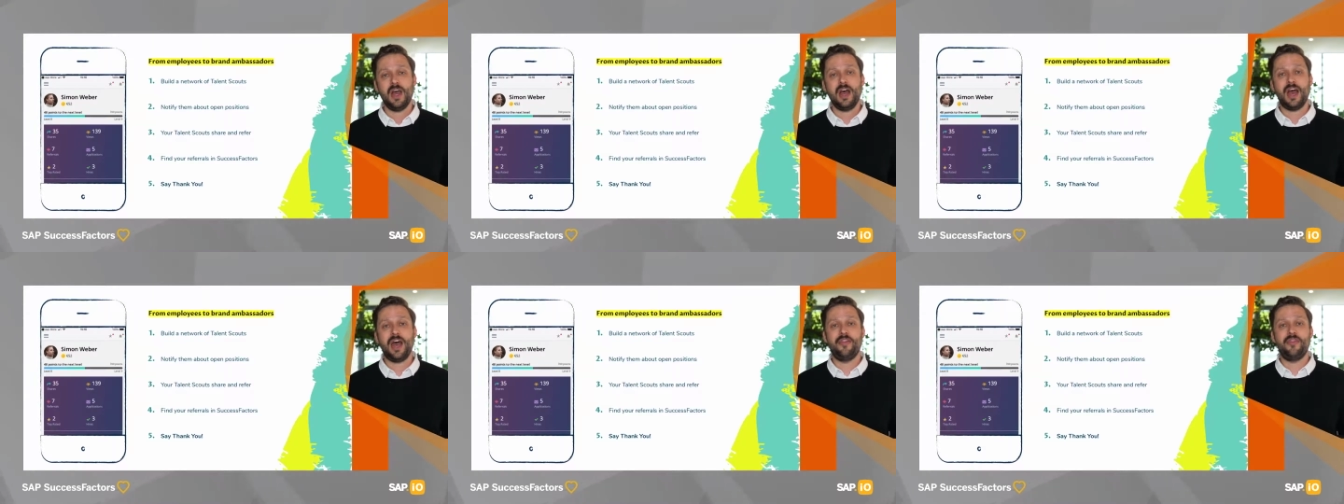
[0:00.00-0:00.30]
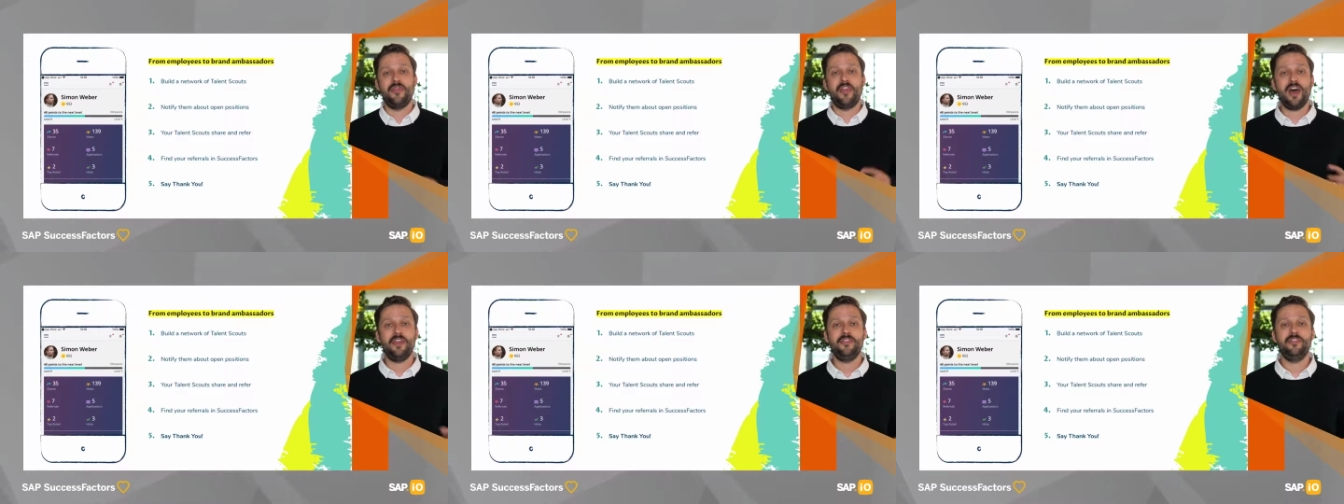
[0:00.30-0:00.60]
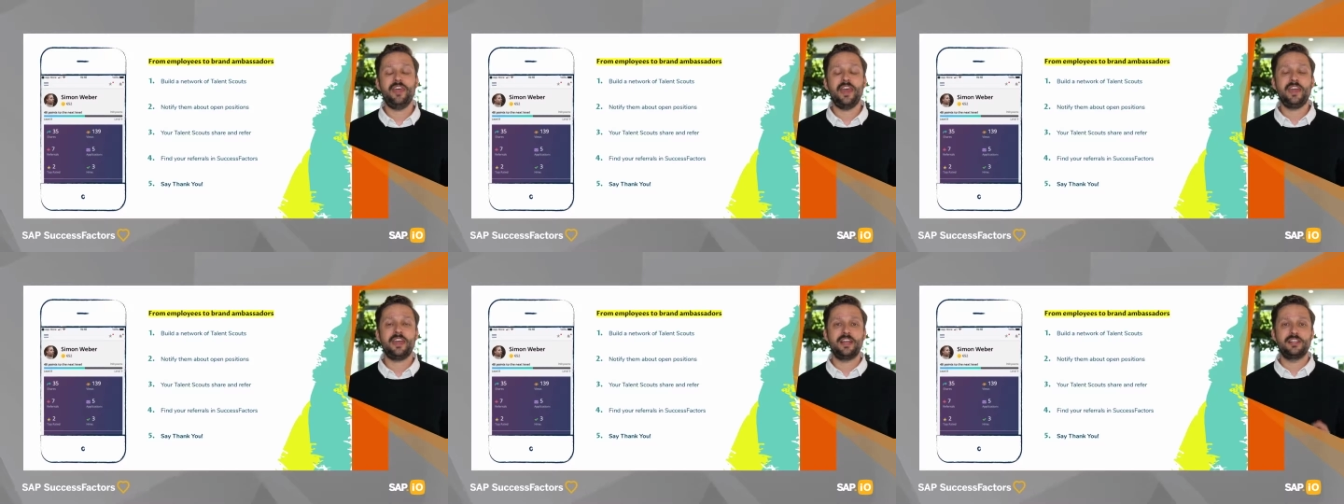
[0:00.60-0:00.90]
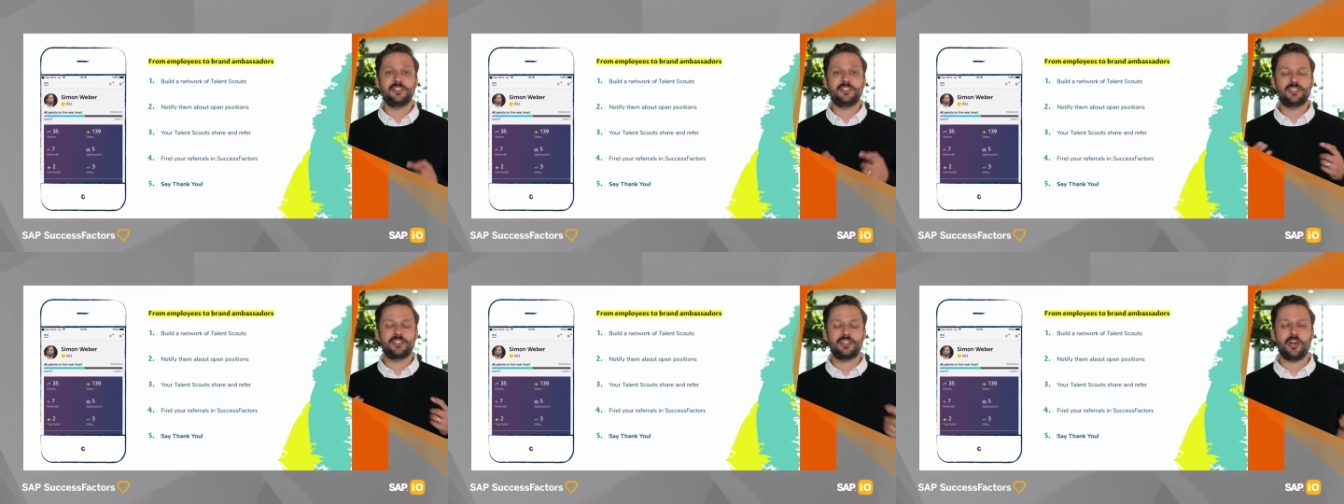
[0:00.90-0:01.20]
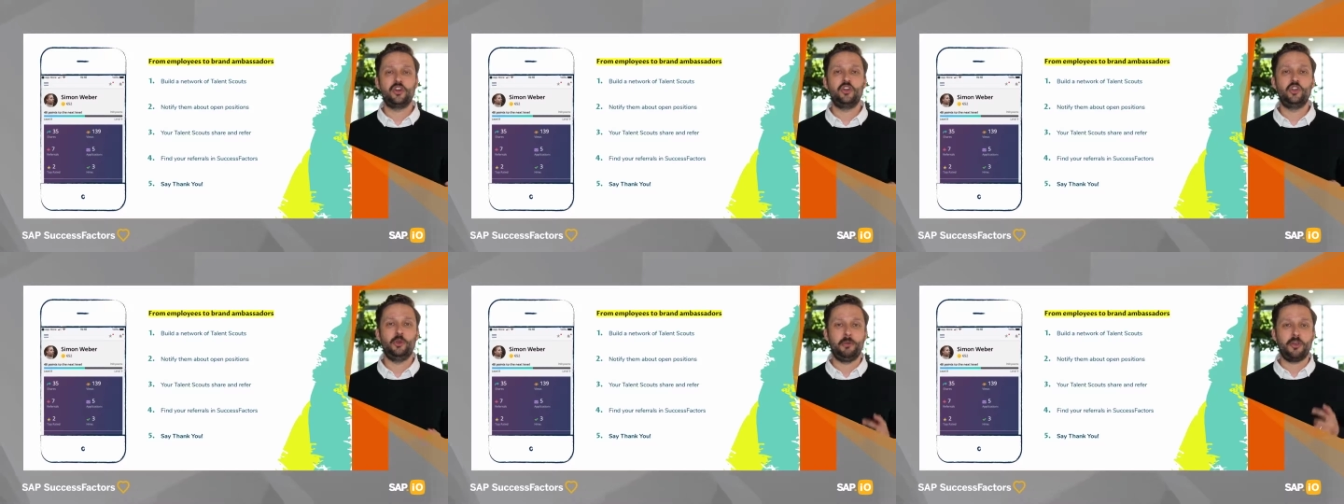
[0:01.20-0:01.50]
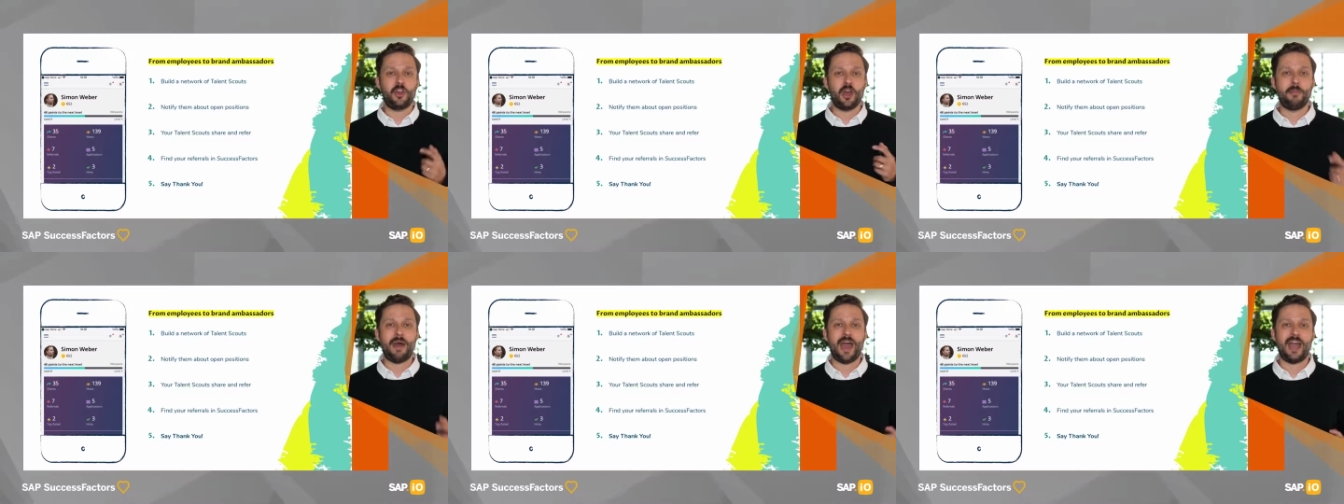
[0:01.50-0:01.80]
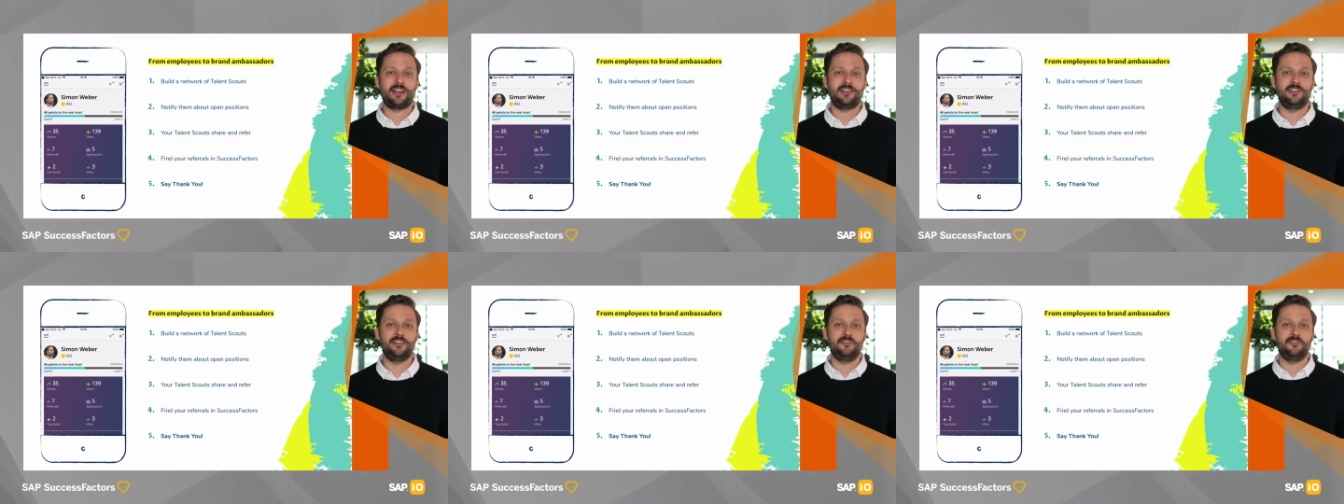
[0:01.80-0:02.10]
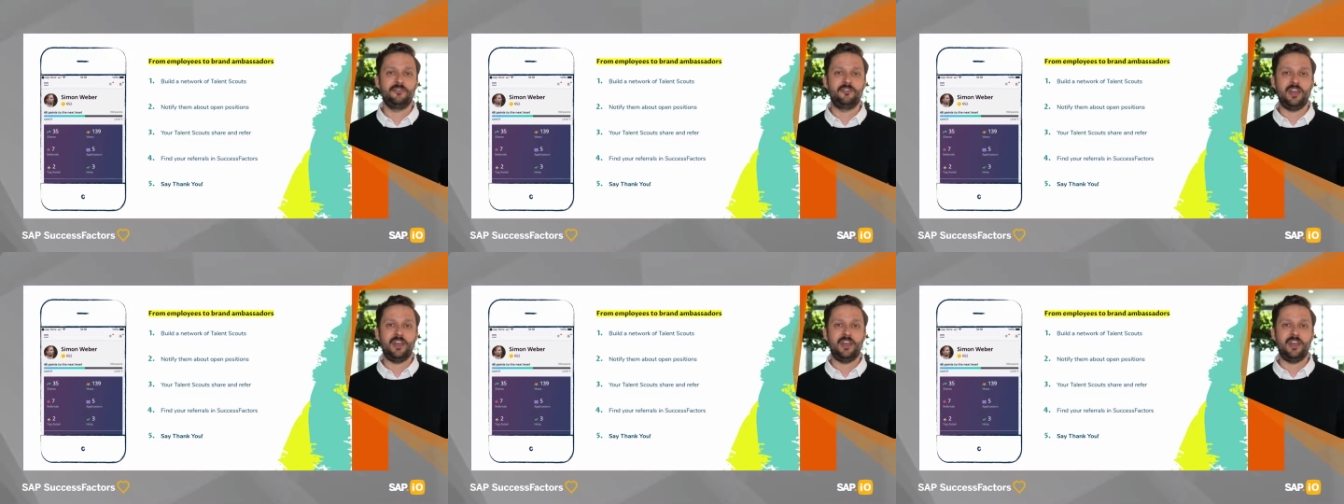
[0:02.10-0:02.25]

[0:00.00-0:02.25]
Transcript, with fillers: And then they can start to become active.